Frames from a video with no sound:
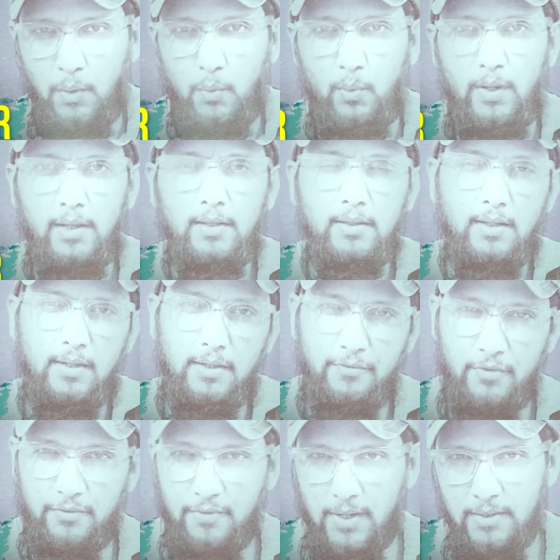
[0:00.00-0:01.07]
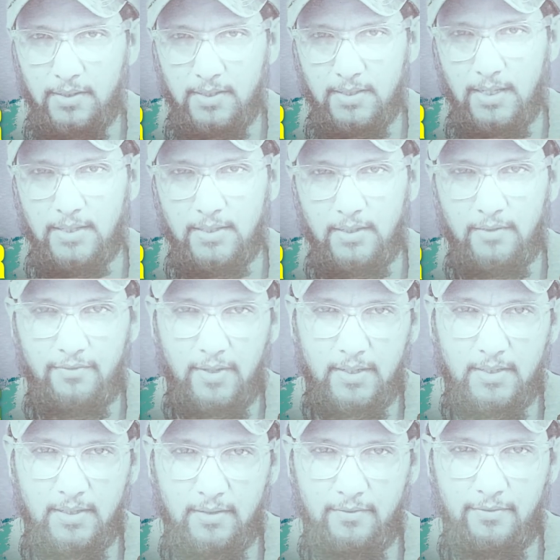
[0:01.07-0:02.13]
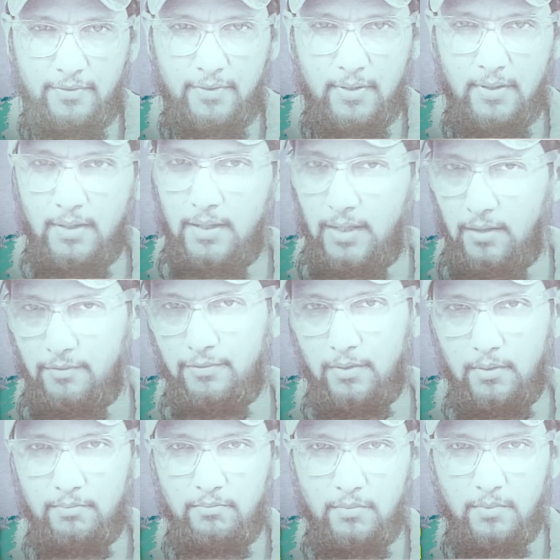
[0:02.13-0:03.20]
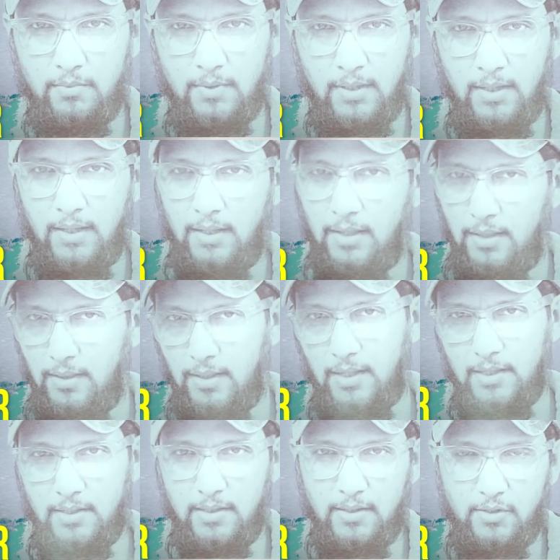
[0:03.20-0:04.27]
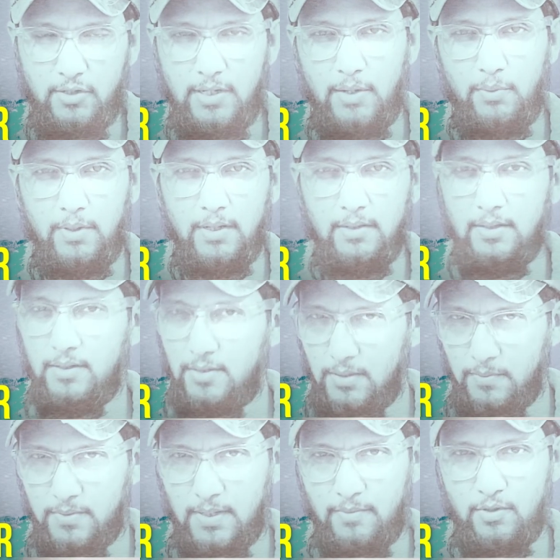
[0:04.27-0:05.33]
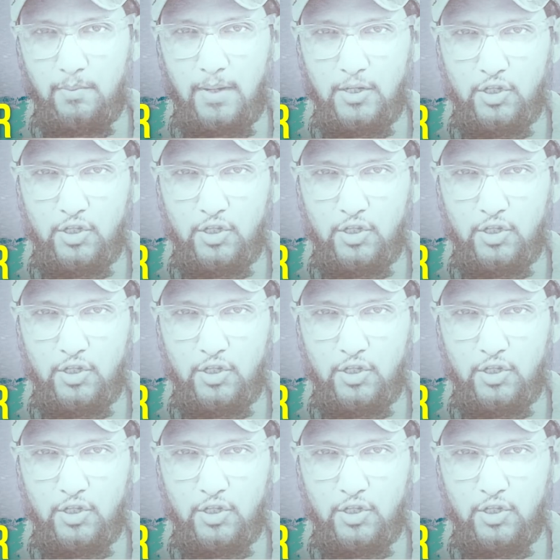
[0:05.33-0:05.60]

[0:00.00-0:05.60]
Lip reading: Well, if you find this lesson effective, helpful, like it, share it, subscribe to my